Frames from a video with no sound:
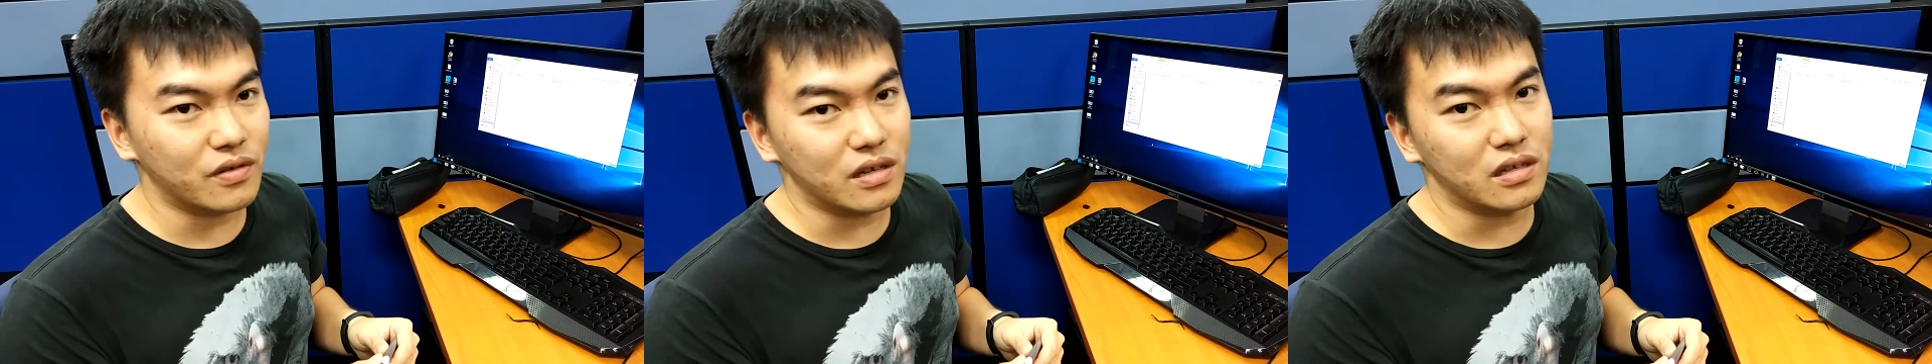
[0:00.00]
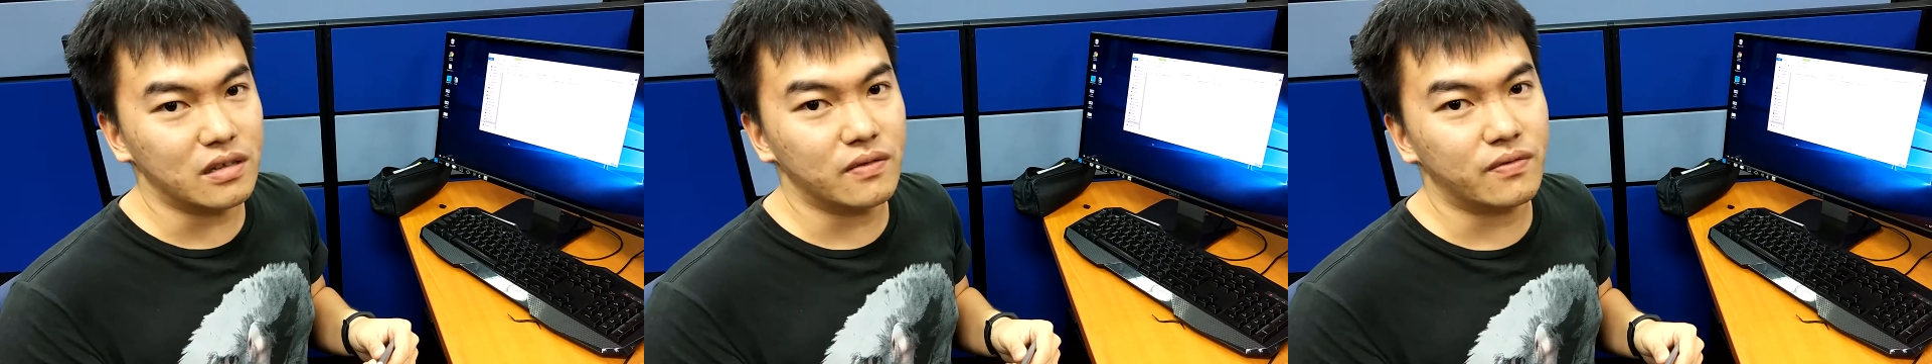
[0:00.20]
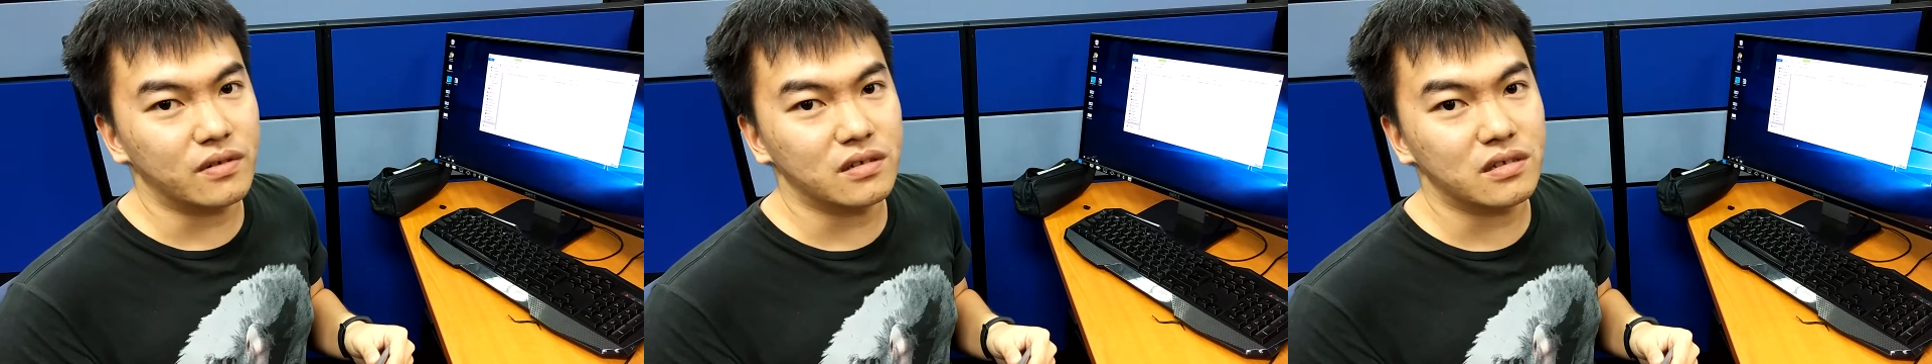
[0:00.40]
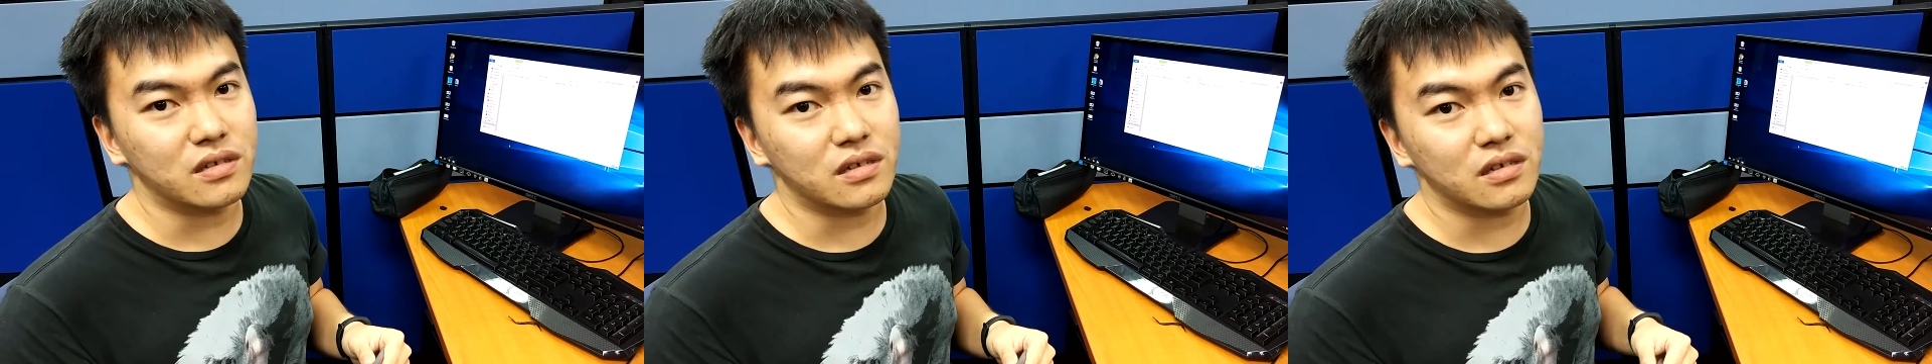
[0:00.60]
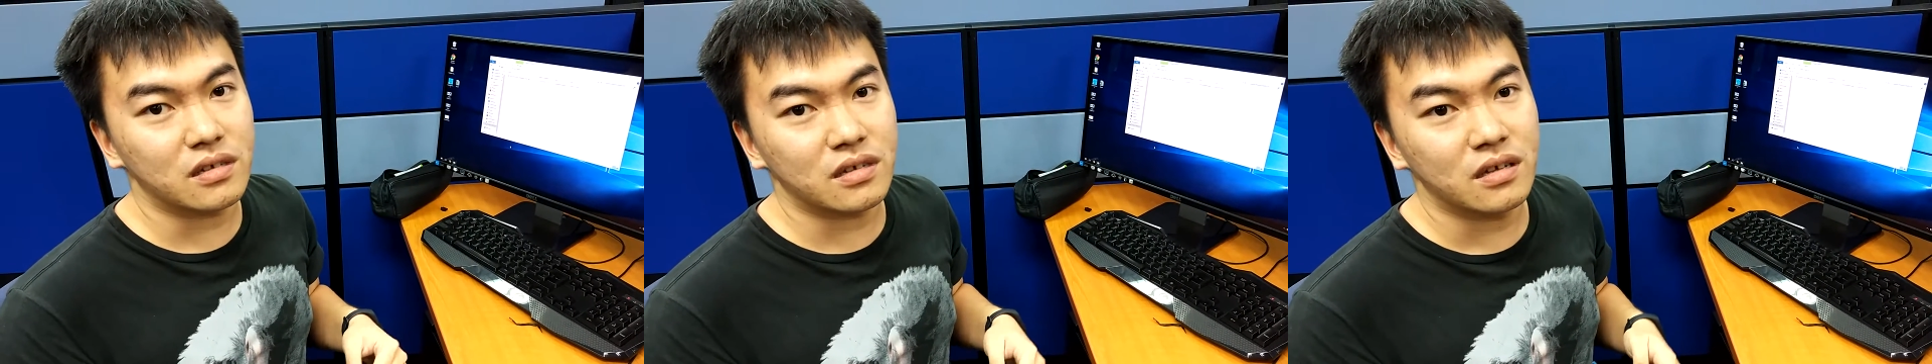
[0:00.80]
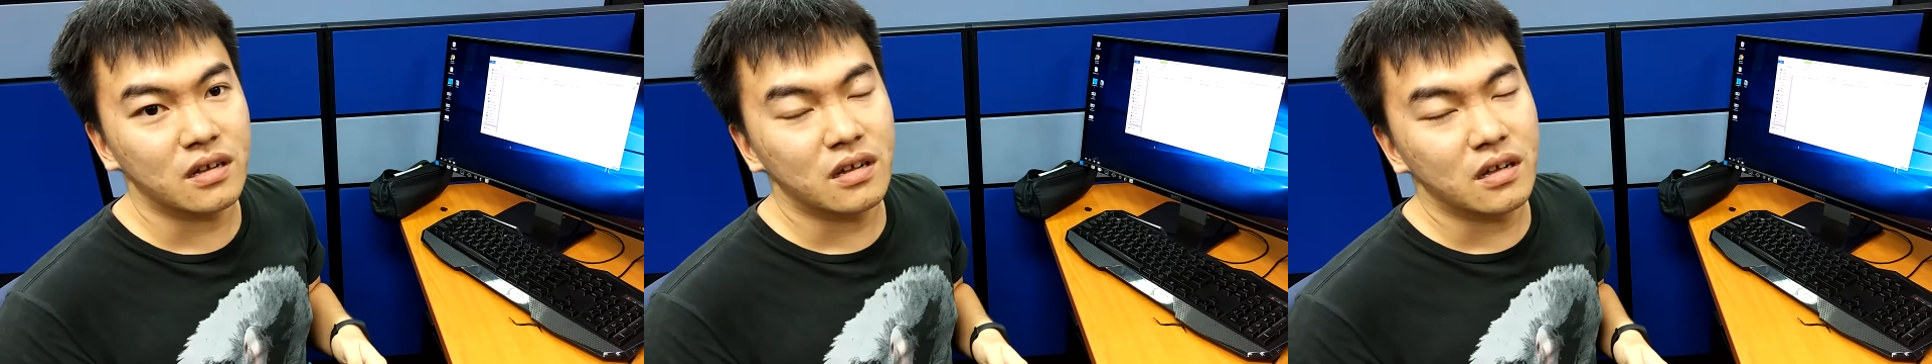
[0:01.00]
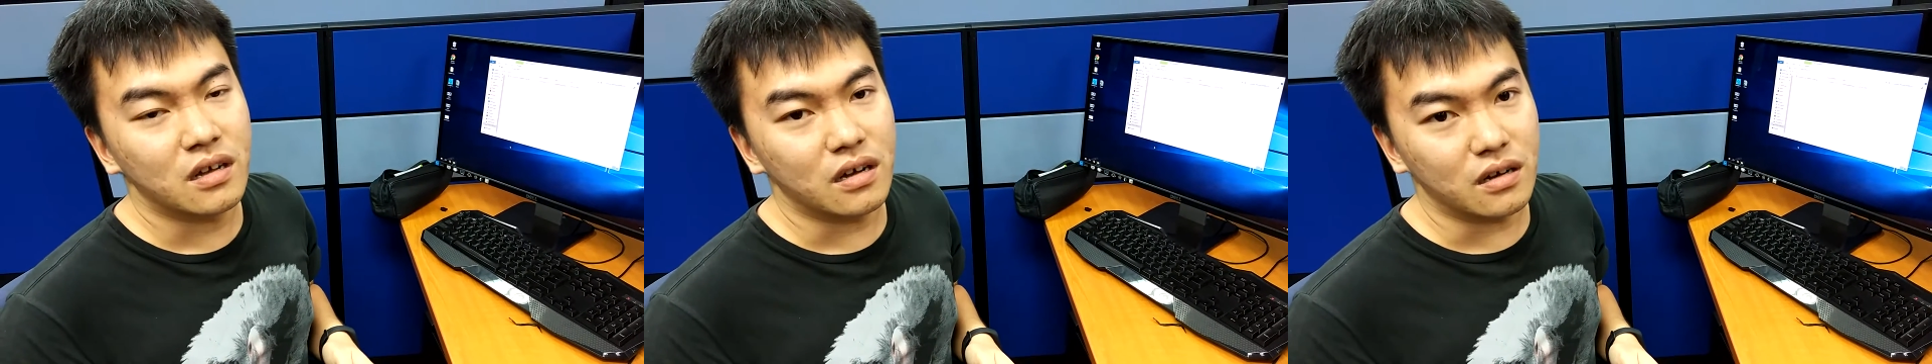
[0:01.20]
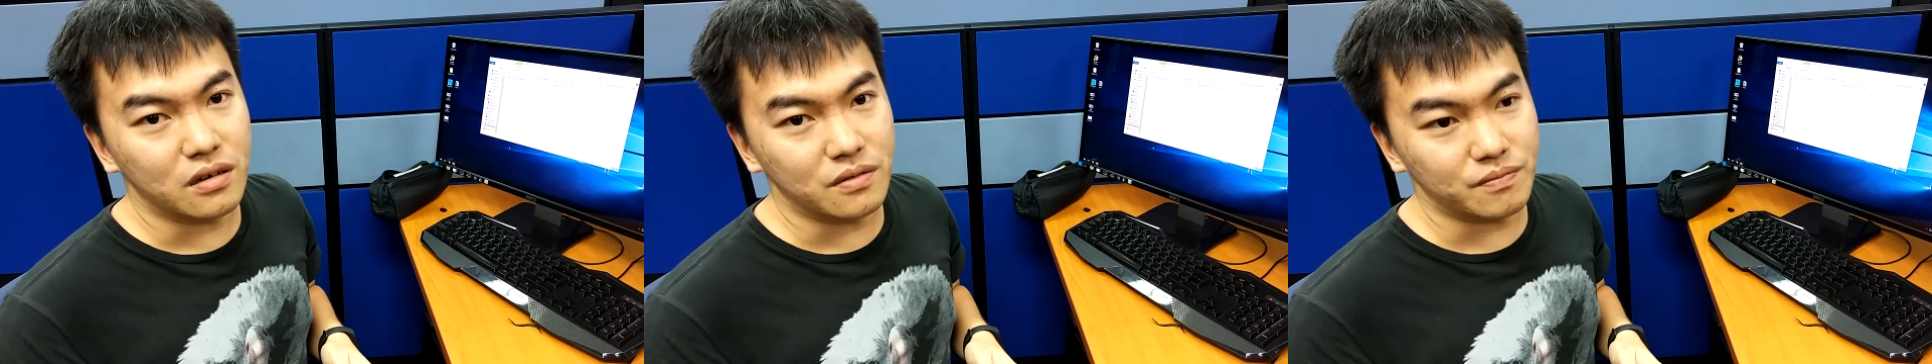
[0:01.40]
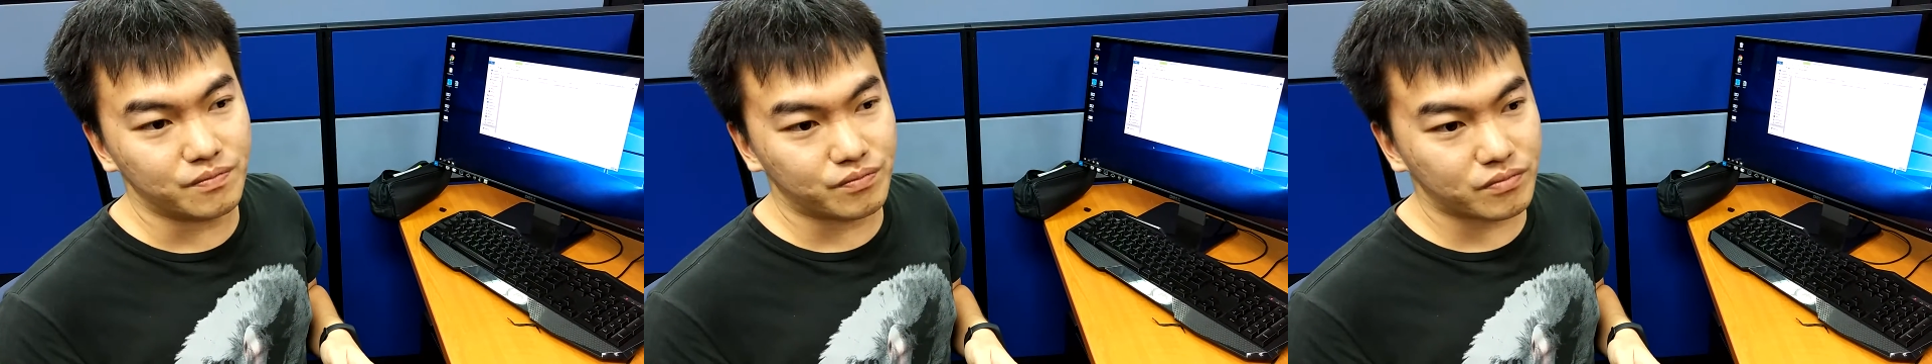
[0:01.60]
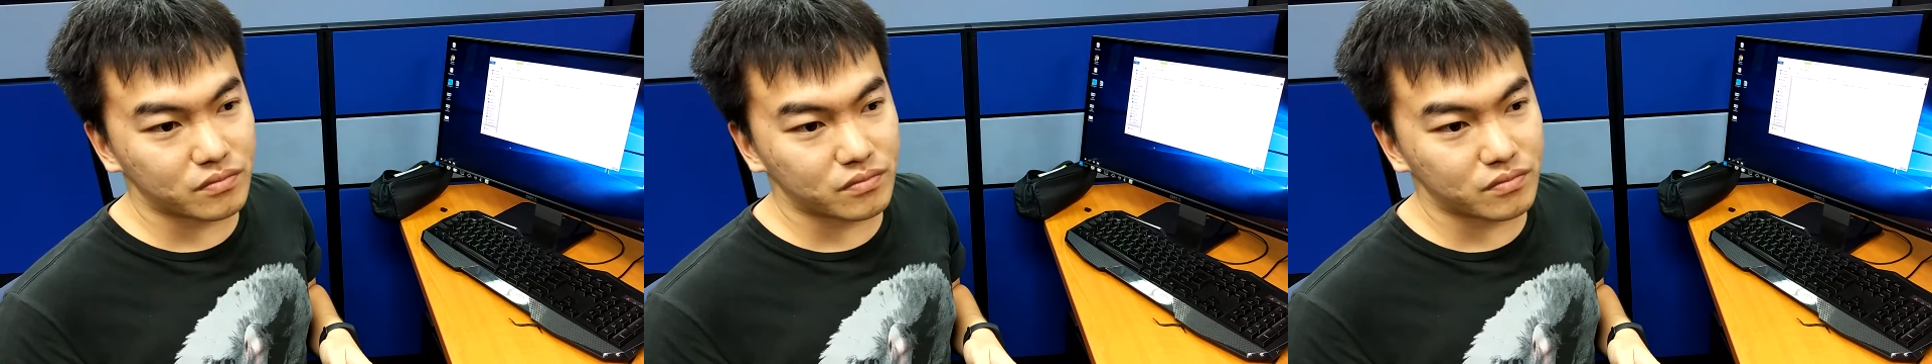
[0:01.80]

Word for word: great differences um,